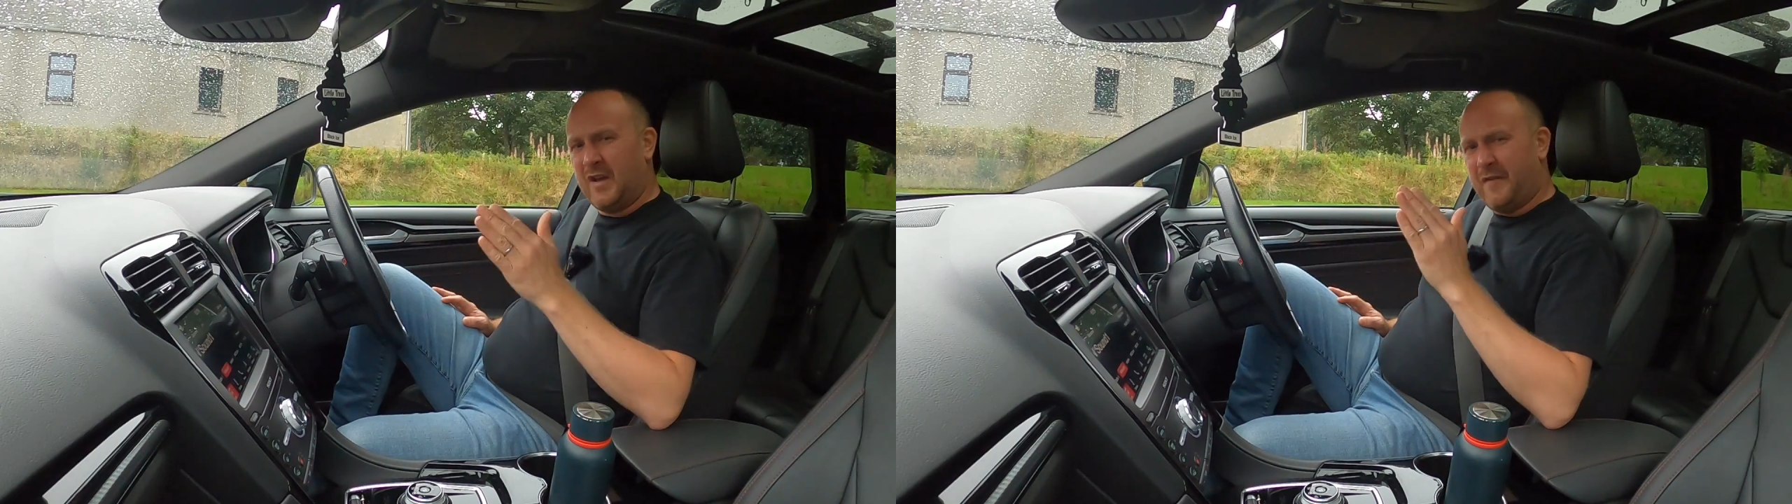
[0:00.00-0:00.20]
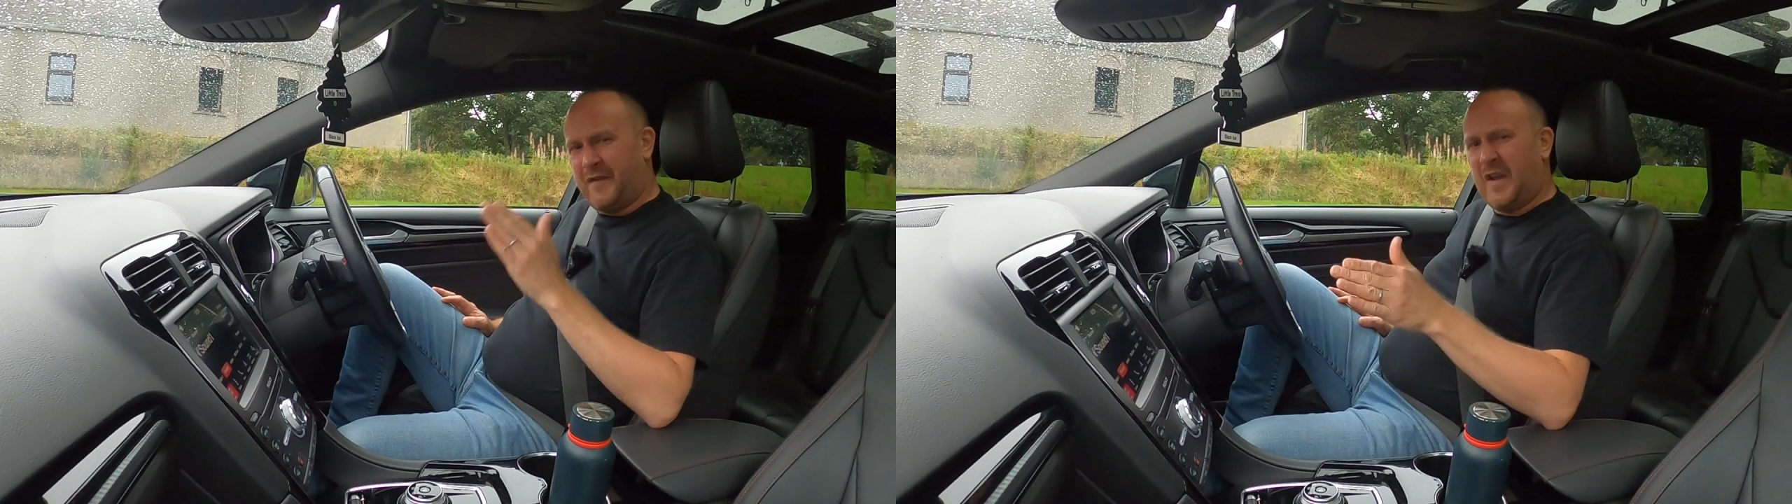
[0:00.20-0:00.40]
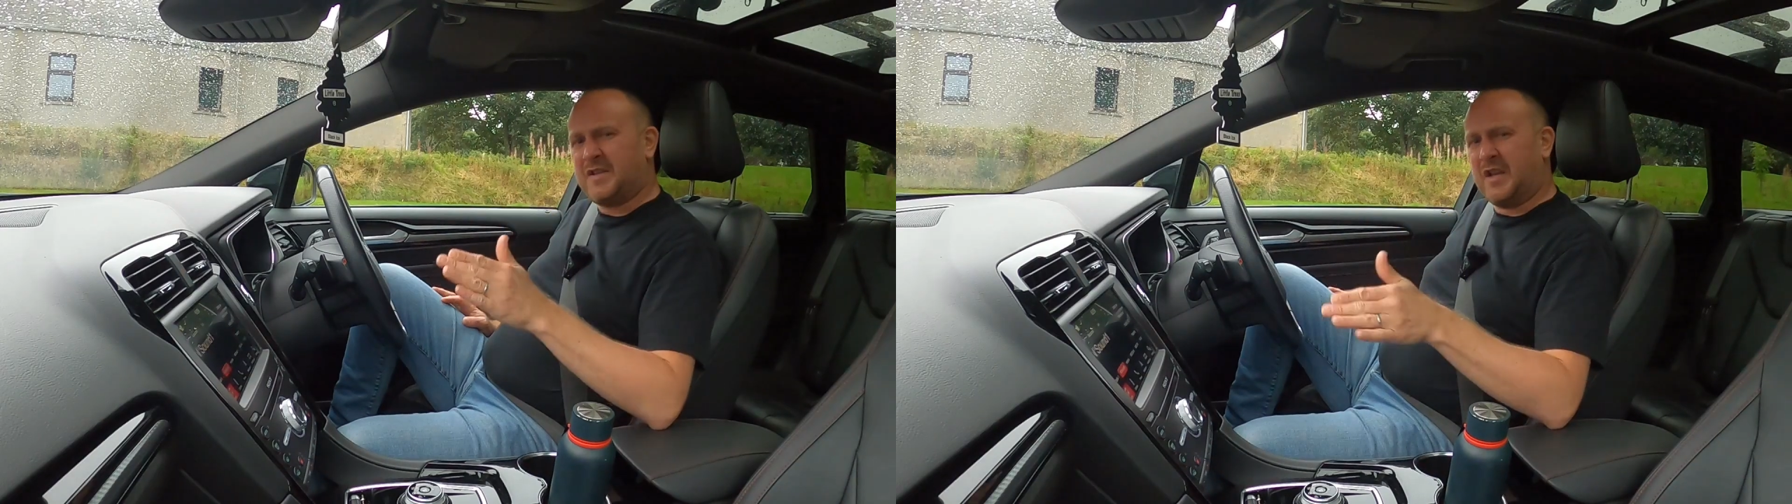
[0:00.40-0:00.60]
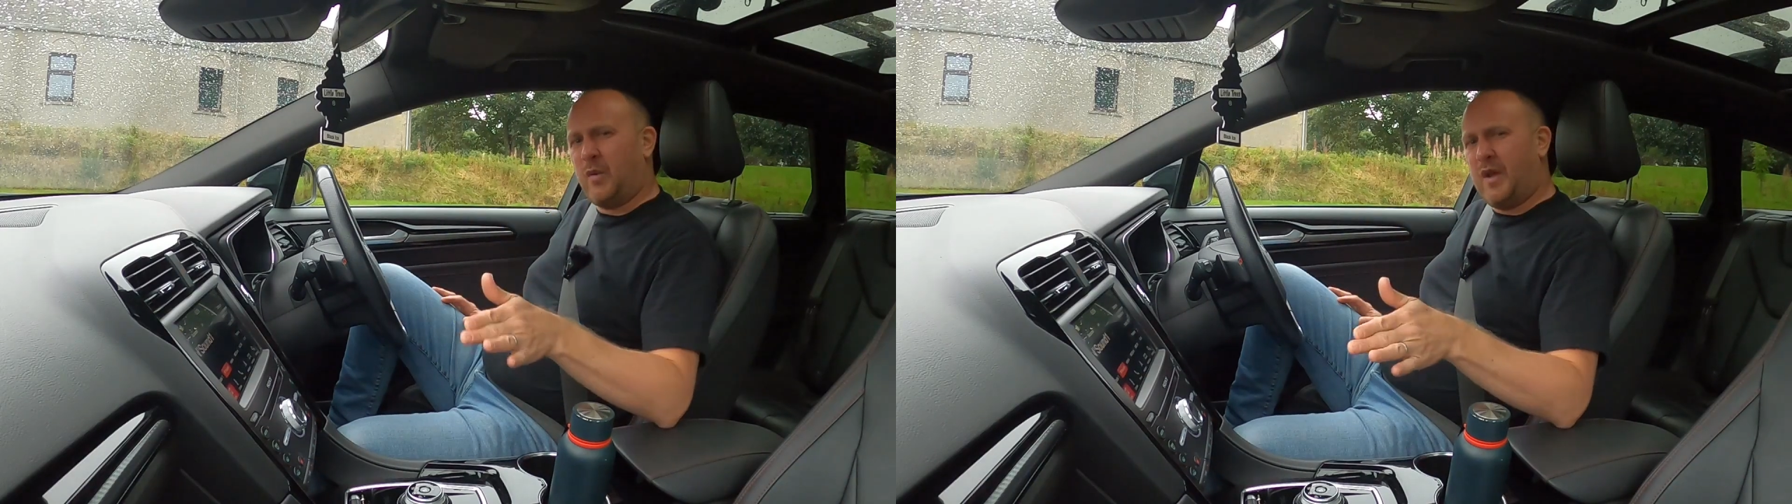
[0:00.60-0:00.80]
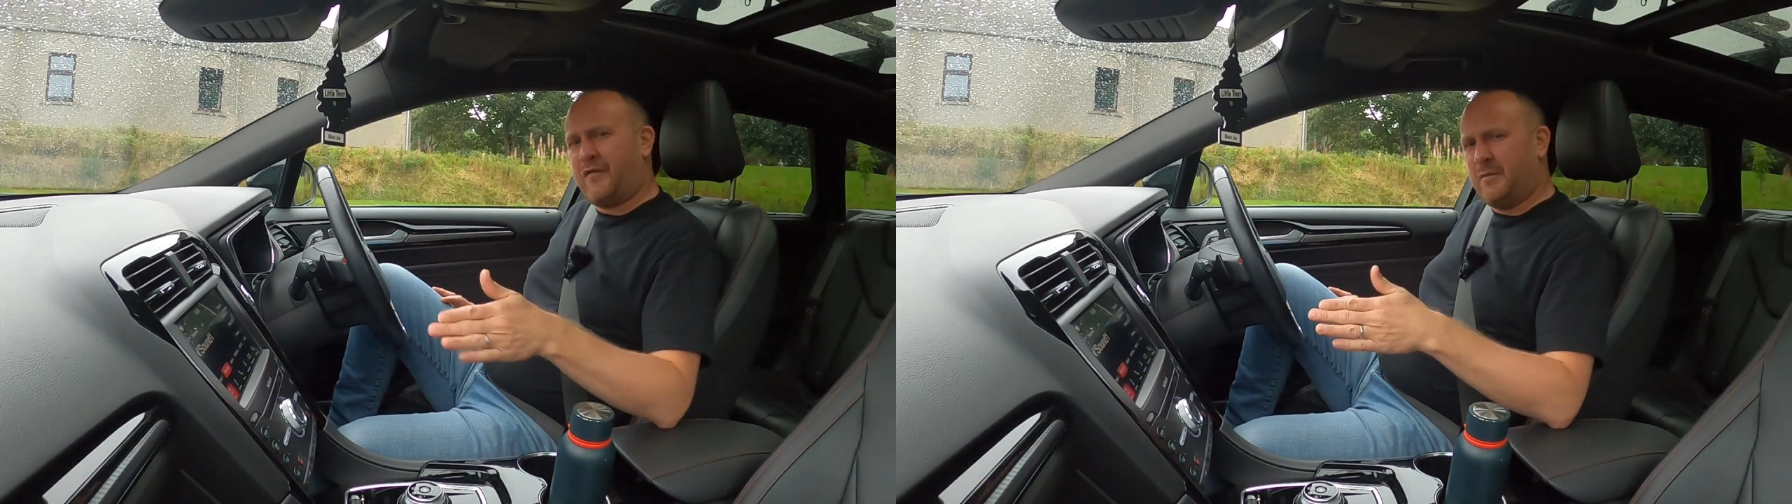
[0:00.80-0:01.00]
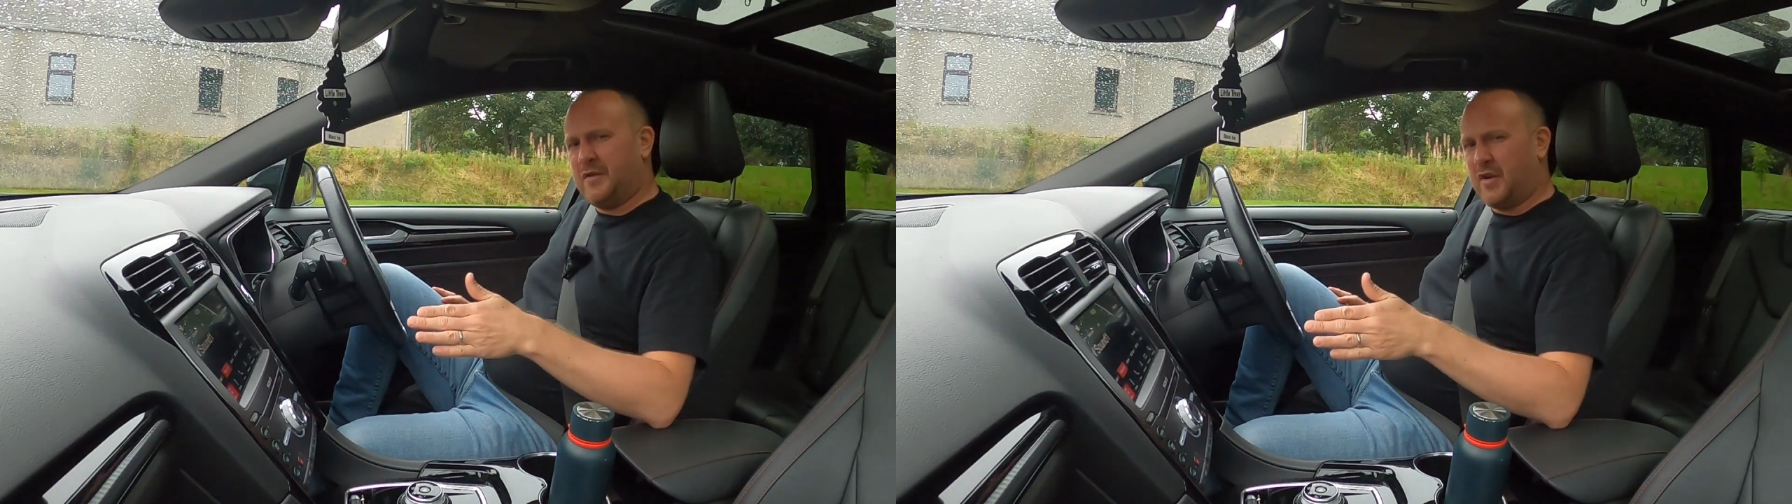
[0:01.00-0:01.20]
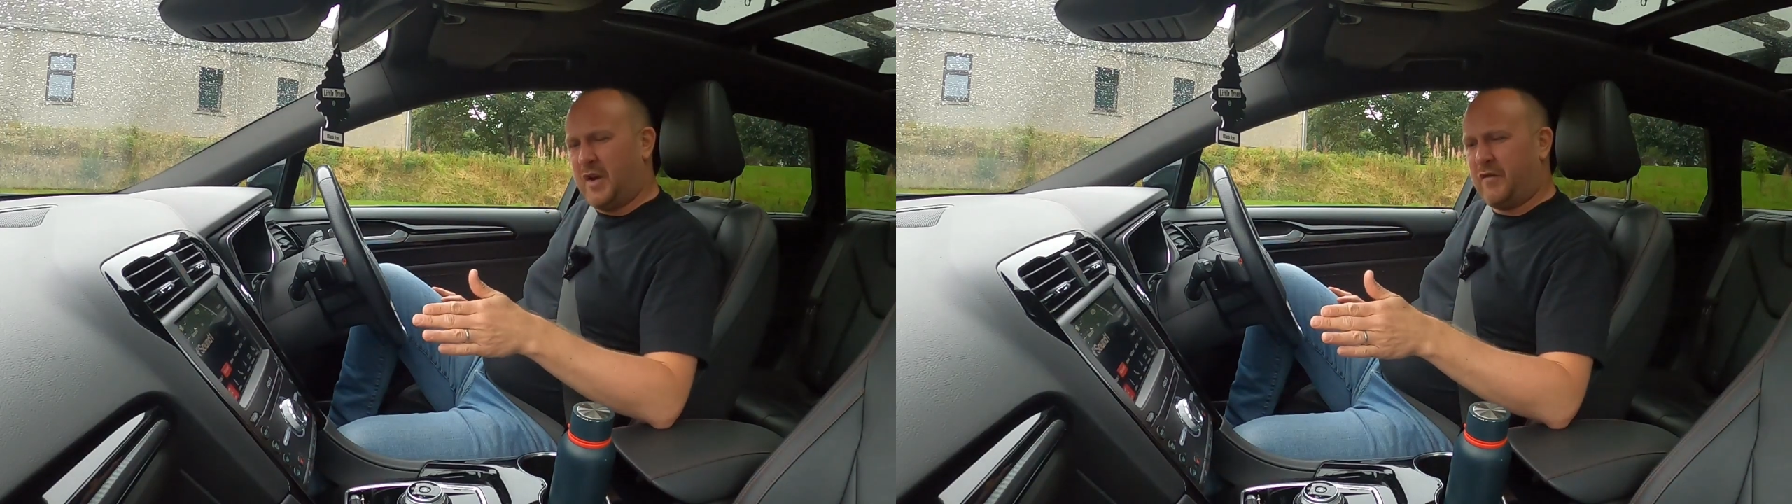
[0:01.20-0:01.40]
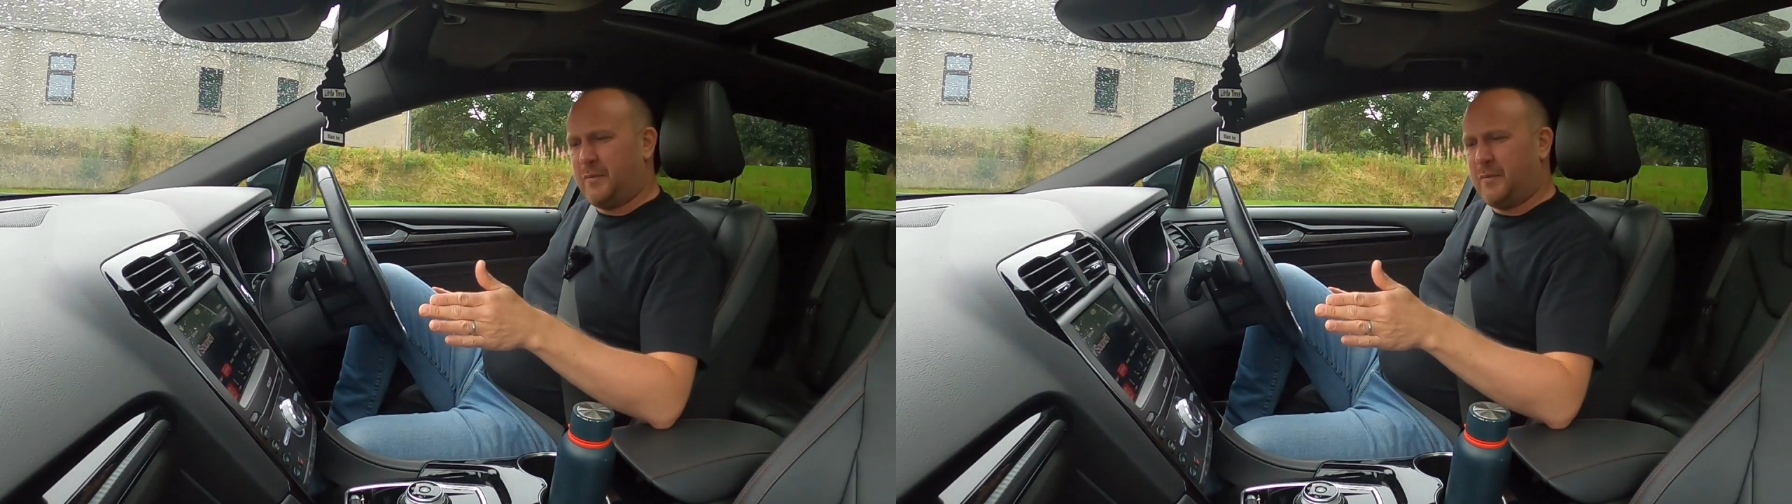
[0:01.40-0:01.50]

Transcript: facing away from the driver.